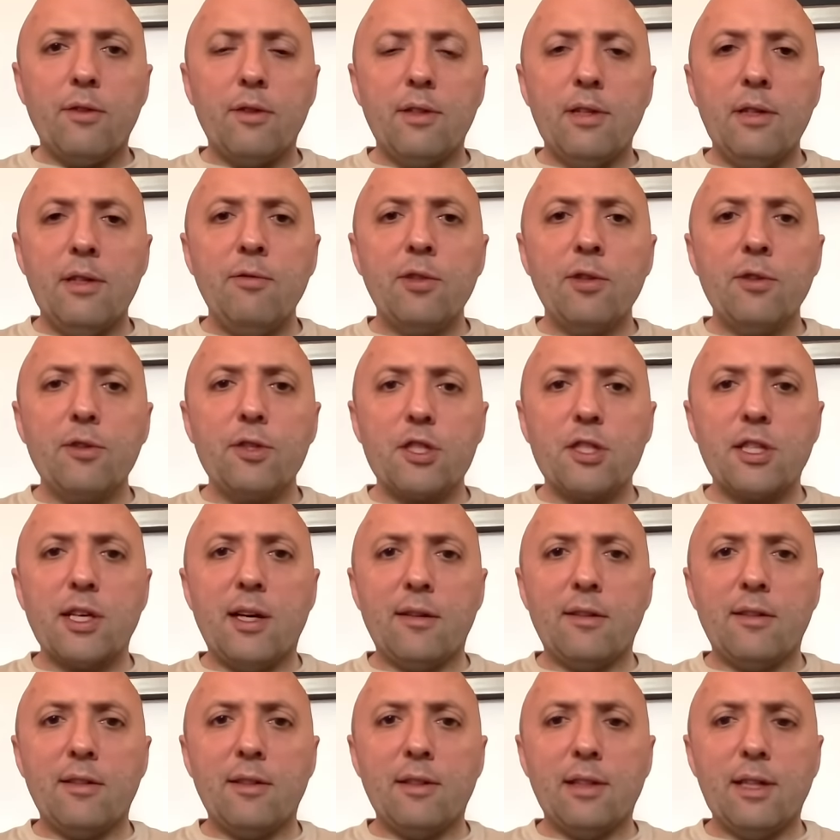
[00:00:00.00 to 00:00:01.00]
Never got
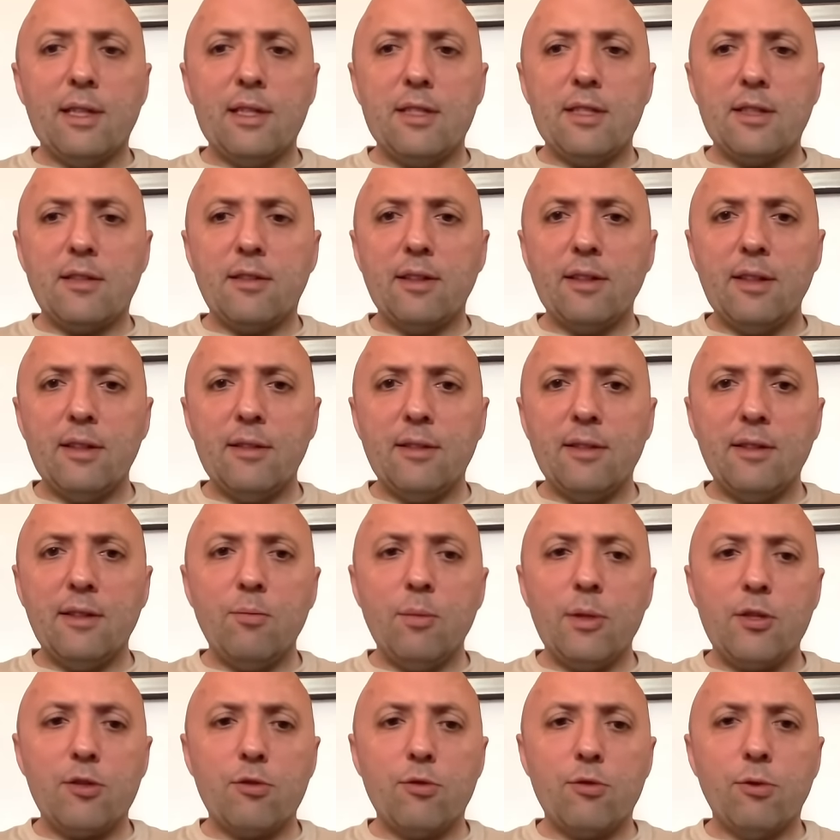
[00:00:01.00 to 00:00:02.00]
started Leeds. I think they did
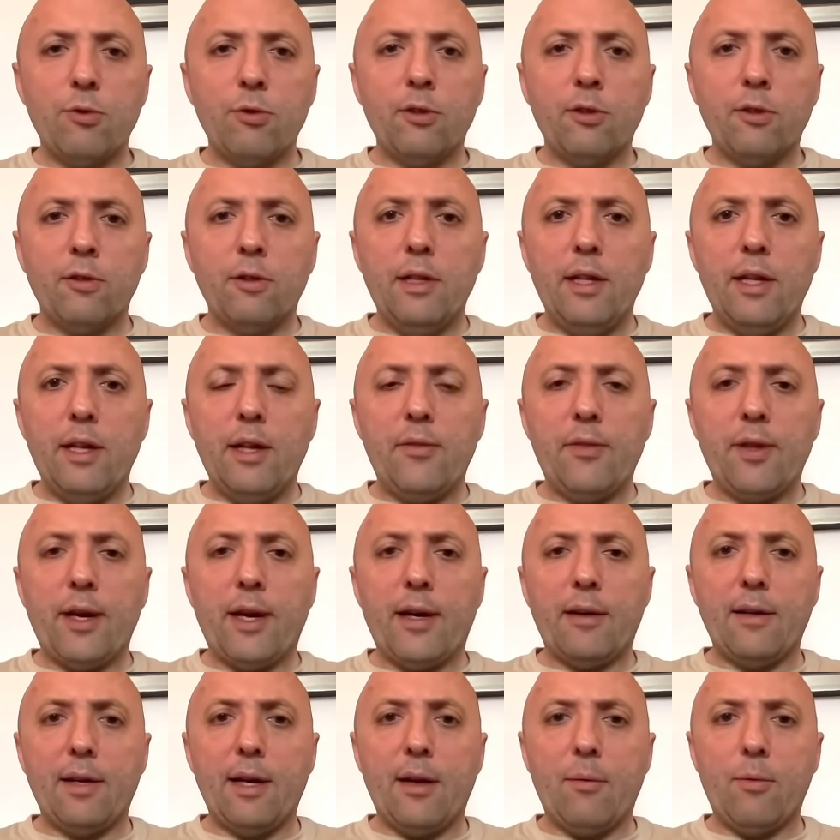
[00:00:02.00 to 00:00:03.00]
miss Rodon in
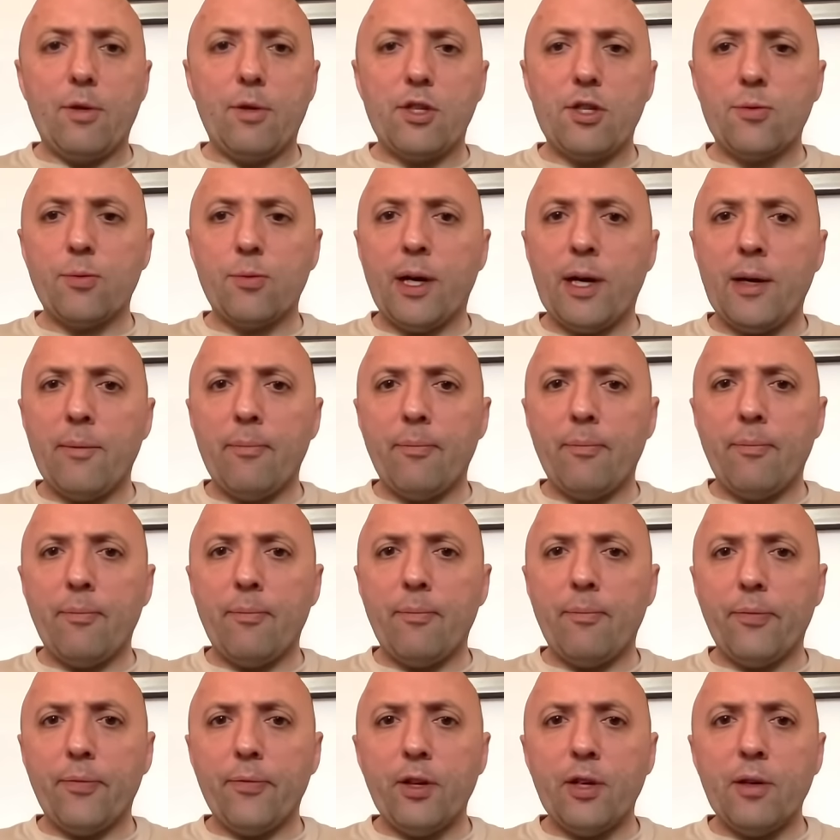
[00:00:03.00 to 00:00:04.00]
that, which is why I'm
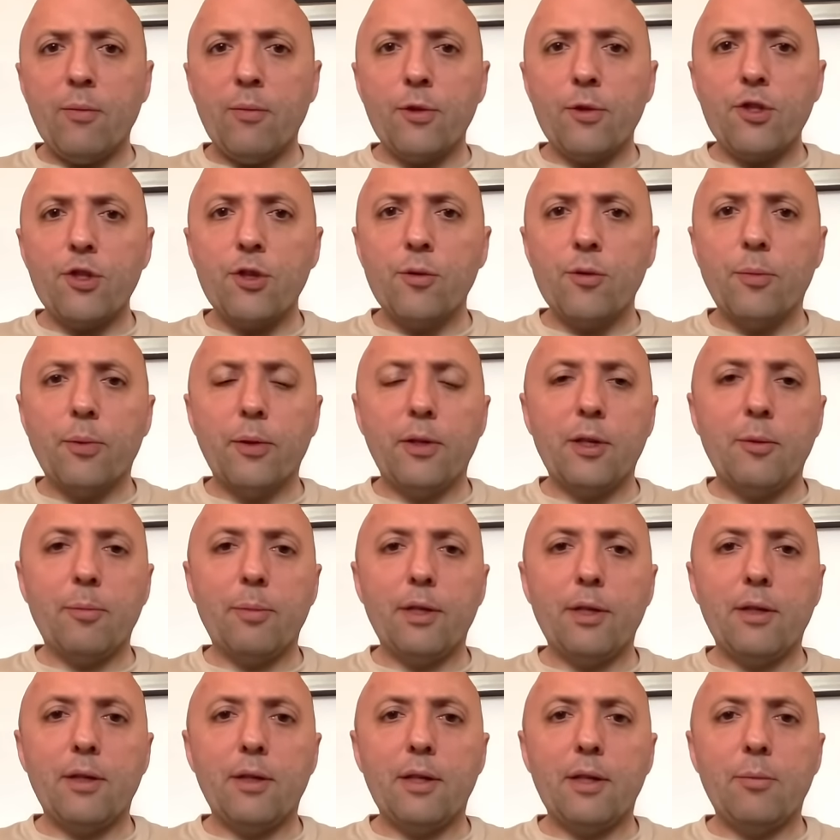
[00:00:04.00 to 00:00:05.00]
very much hoping
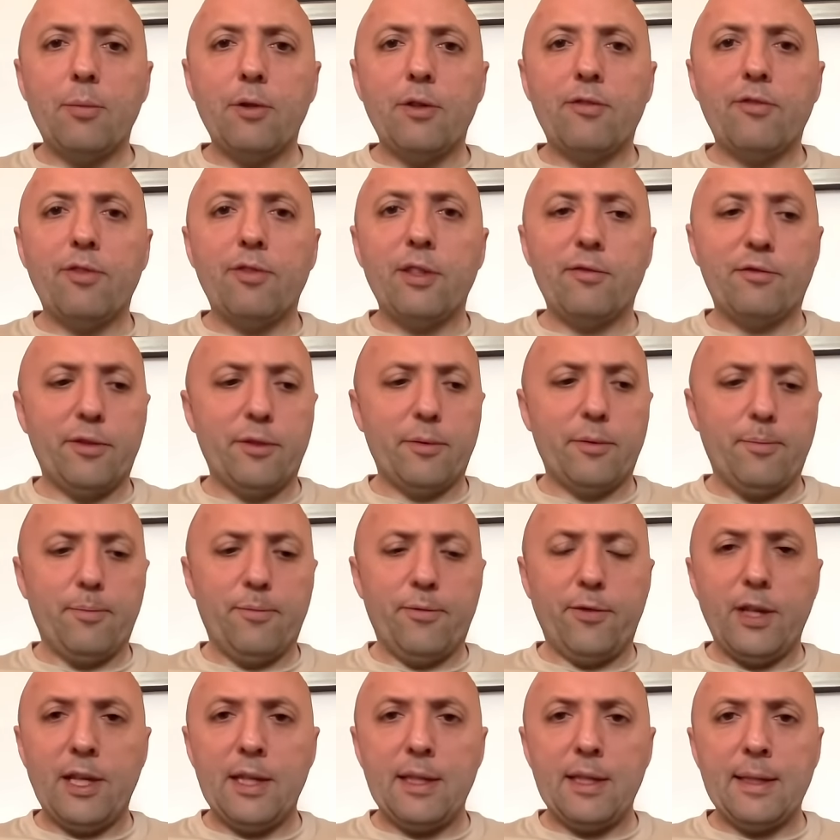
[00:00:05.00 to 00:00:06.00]
he'll be fit for
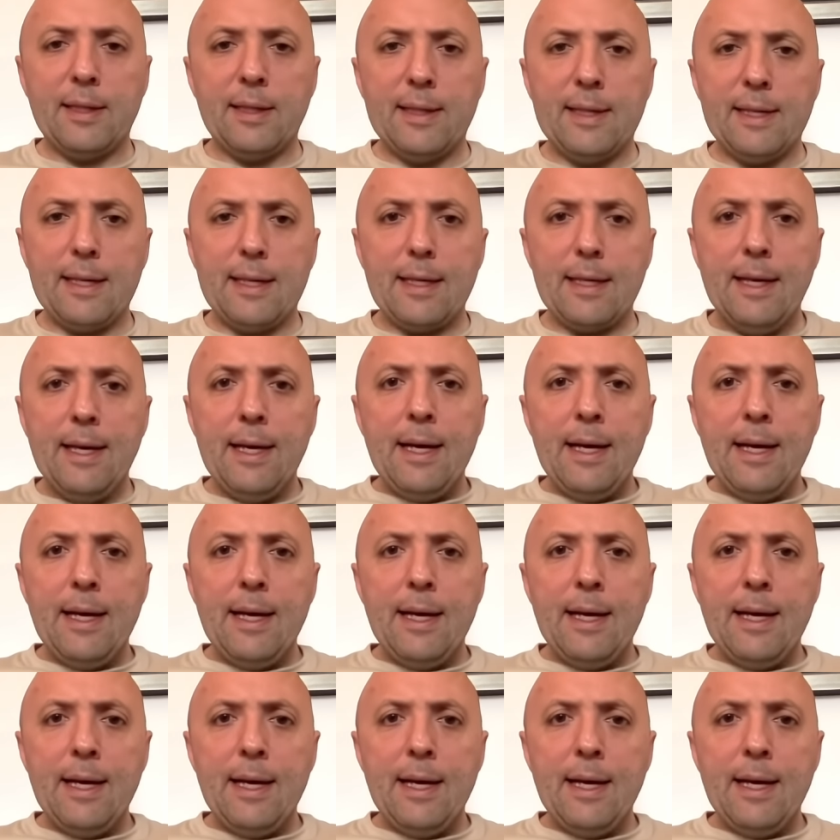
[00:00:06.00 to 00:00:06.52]
Friday night.